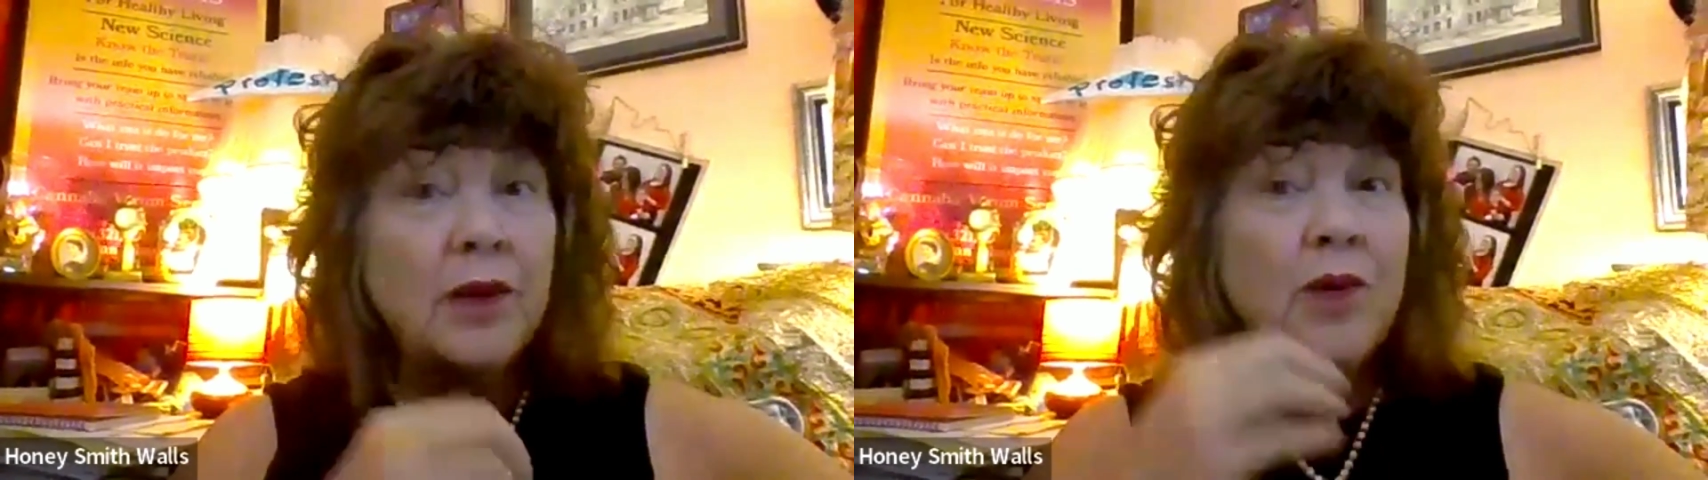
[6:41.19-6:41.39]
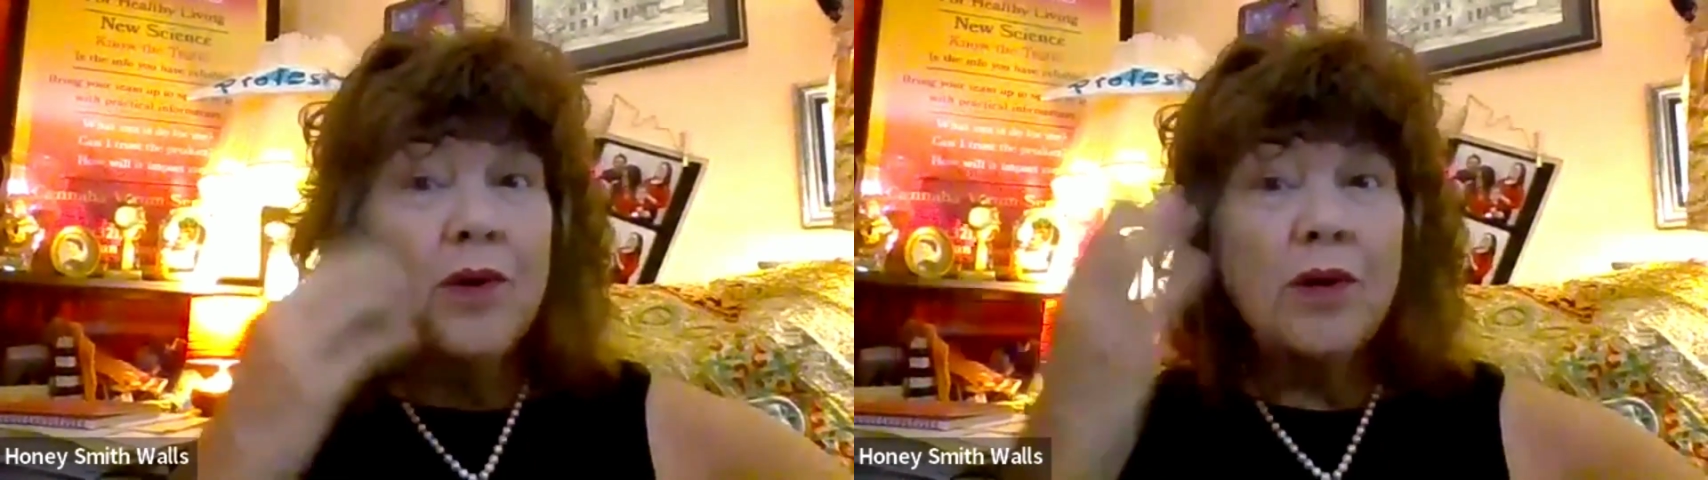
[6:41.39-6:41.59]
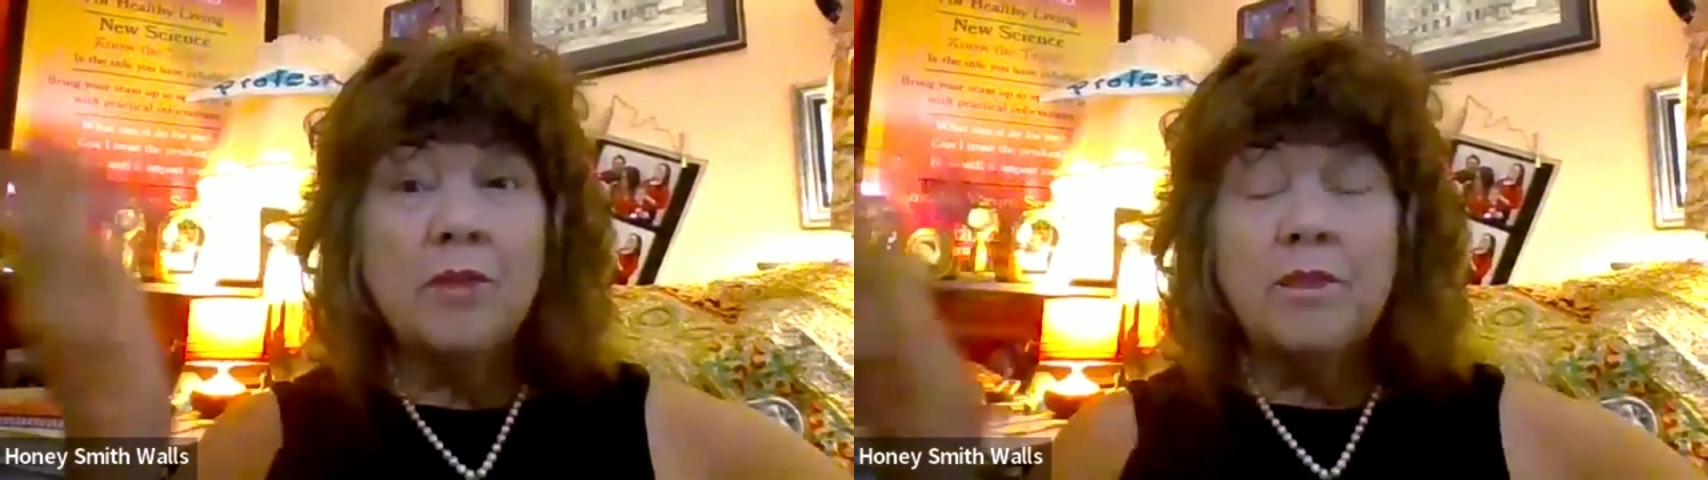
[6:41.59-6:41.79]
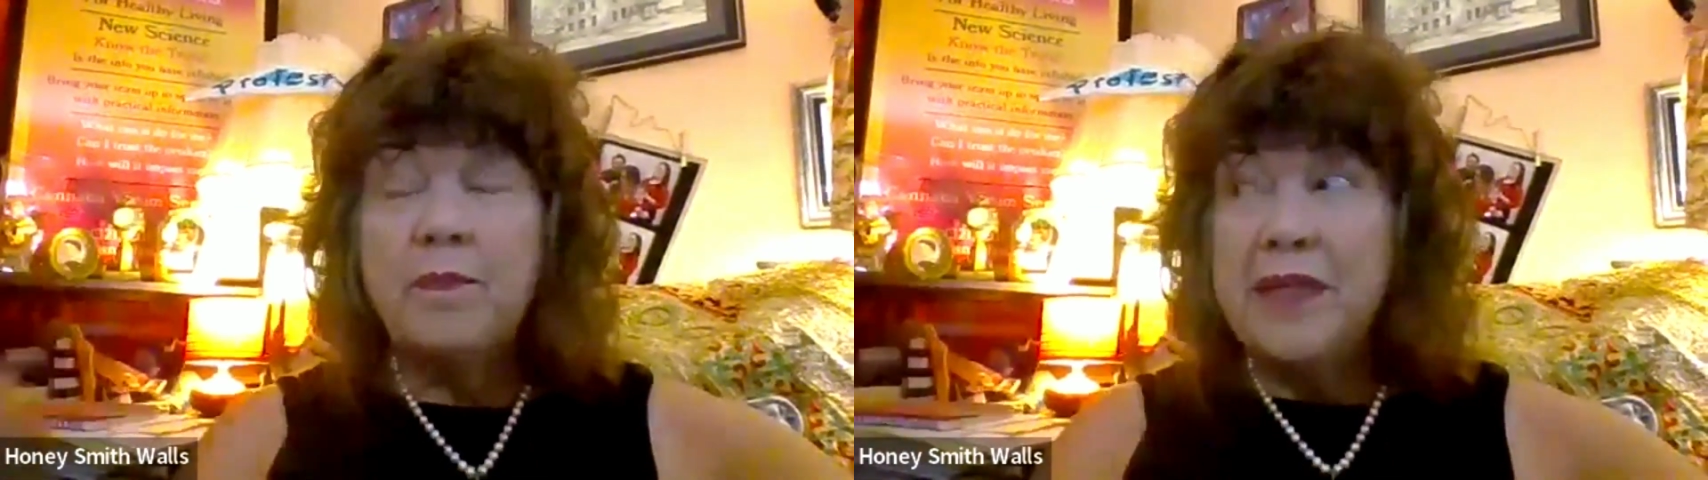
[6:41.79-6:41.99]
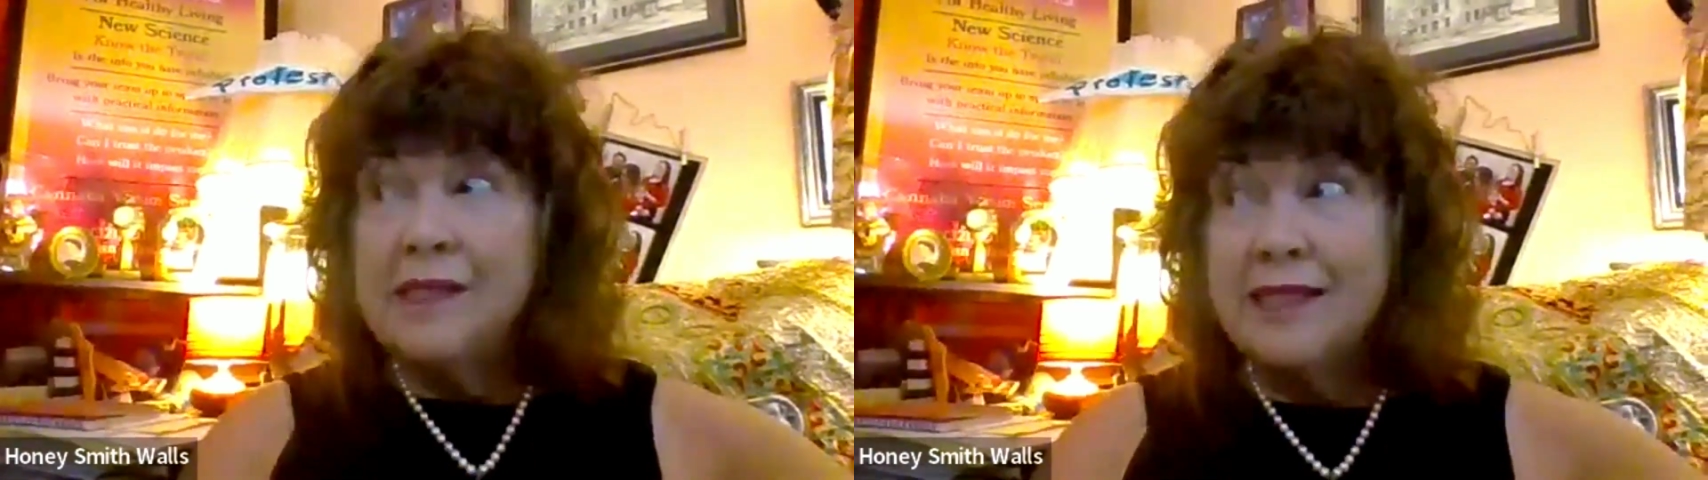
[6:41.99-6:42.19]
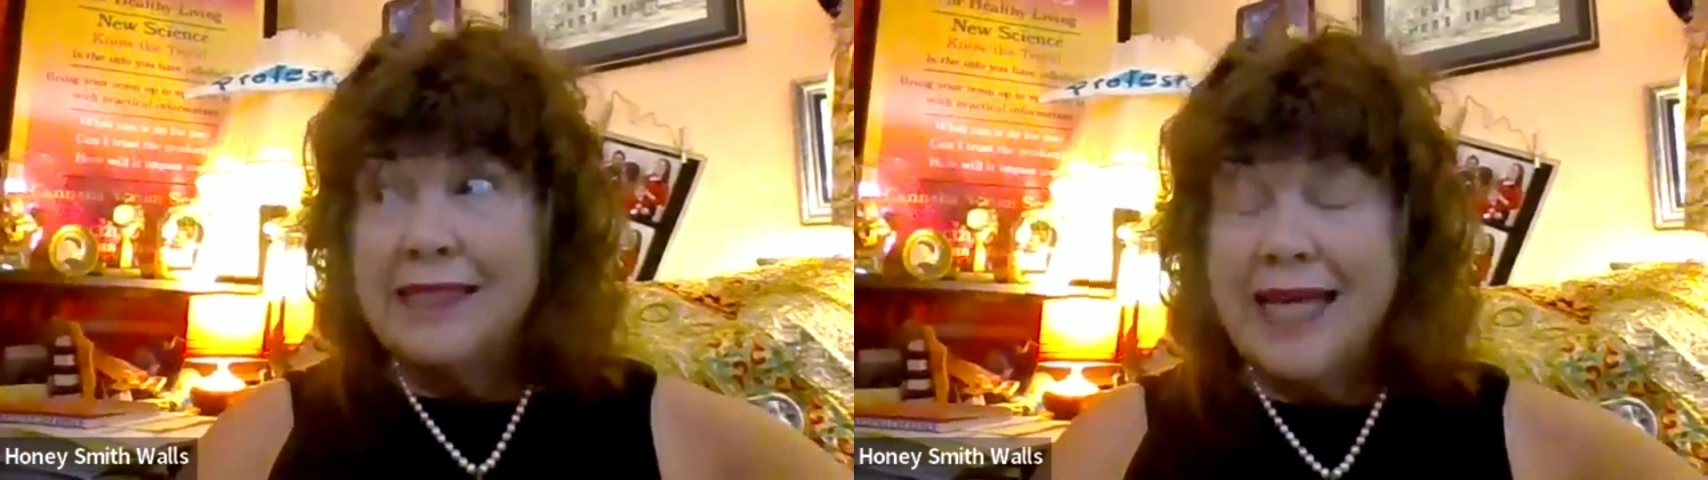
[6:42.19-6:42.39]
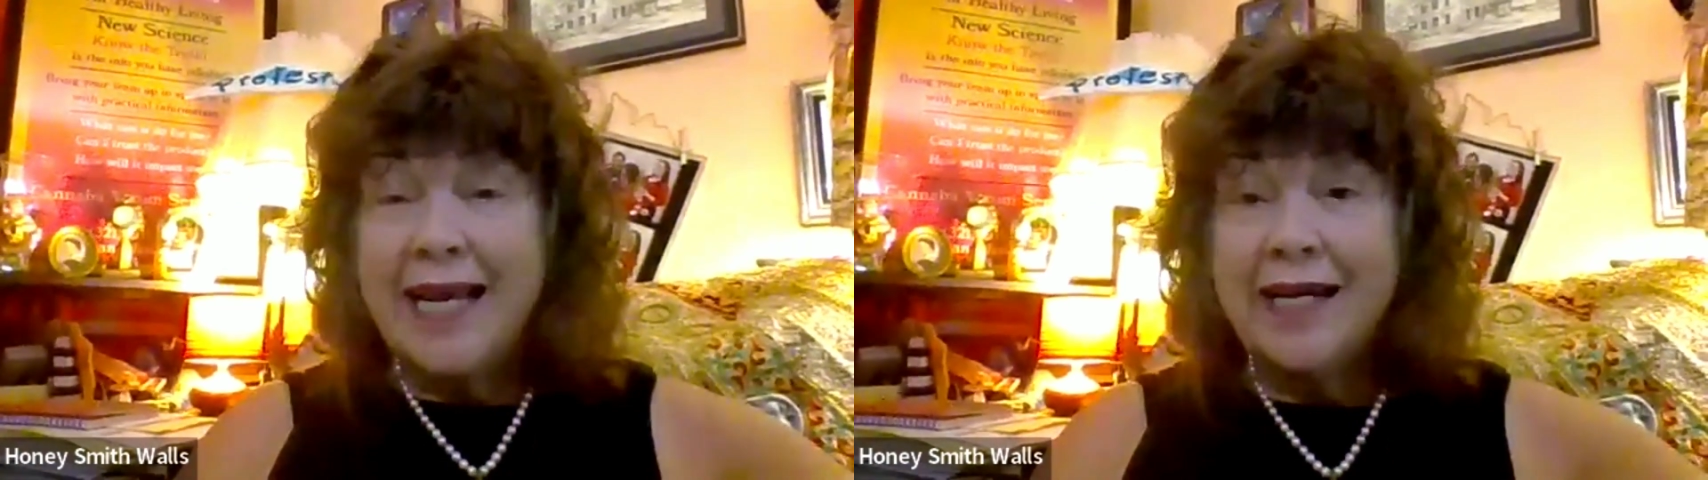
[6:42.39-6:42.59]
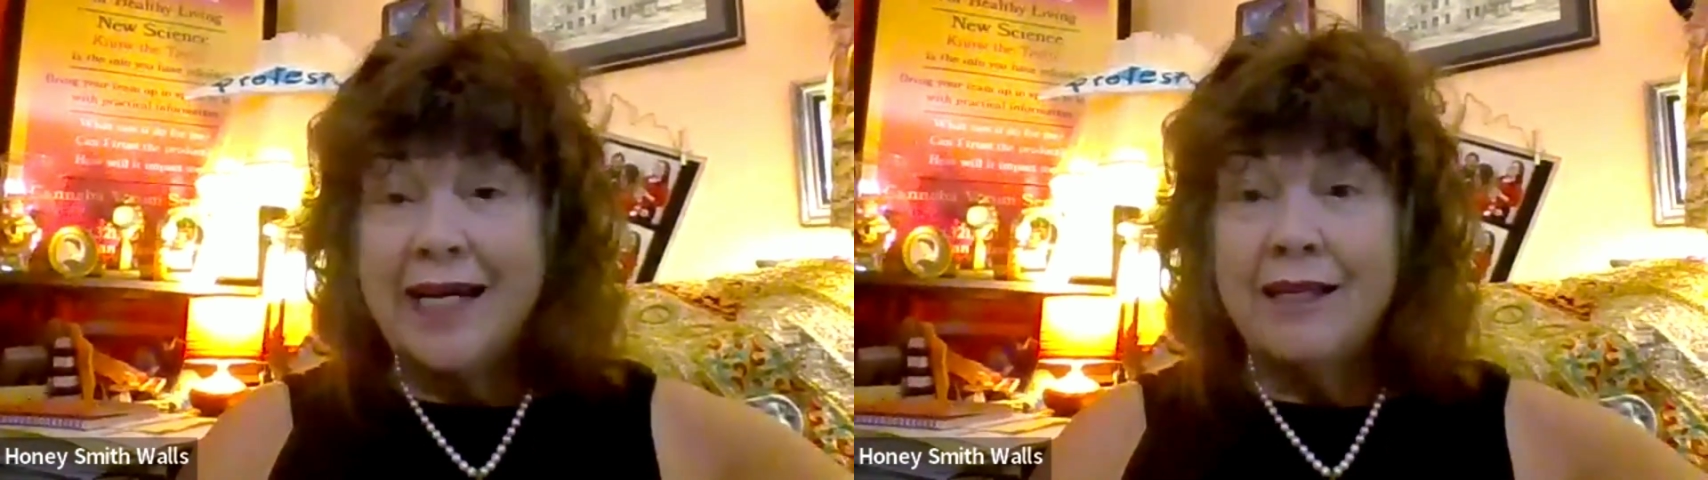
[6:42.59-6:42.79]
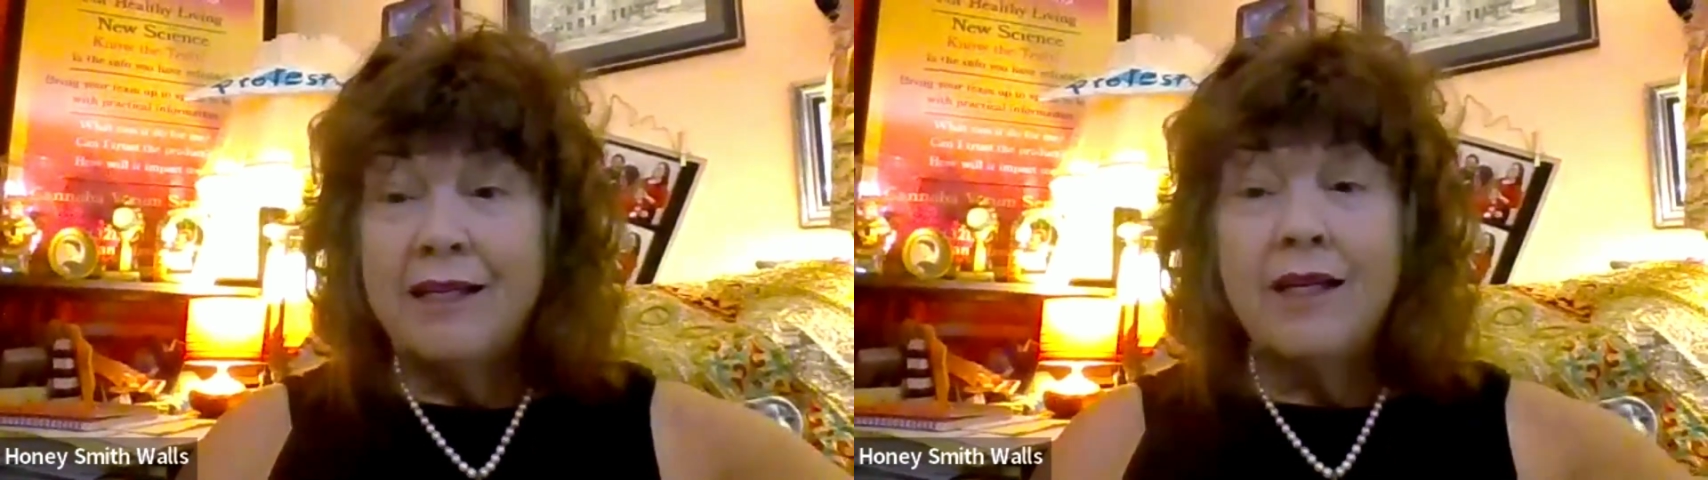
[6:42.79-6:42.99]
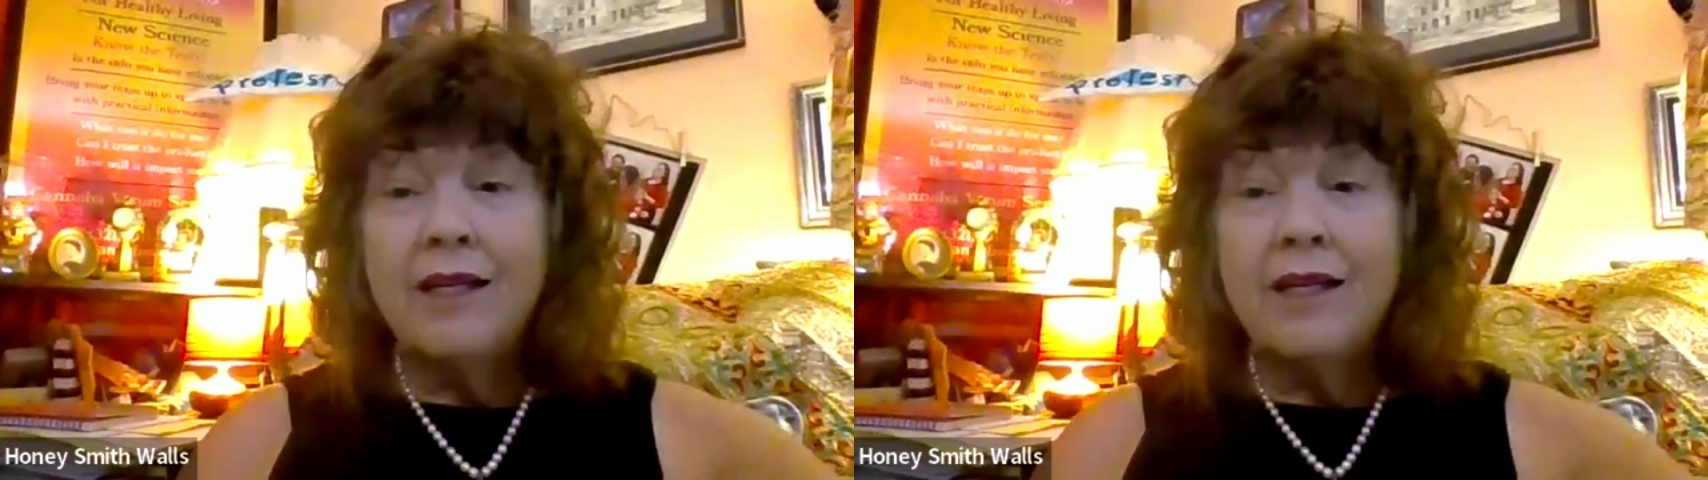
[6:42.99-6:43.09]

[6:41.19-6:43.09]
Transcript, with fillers: or be sedated,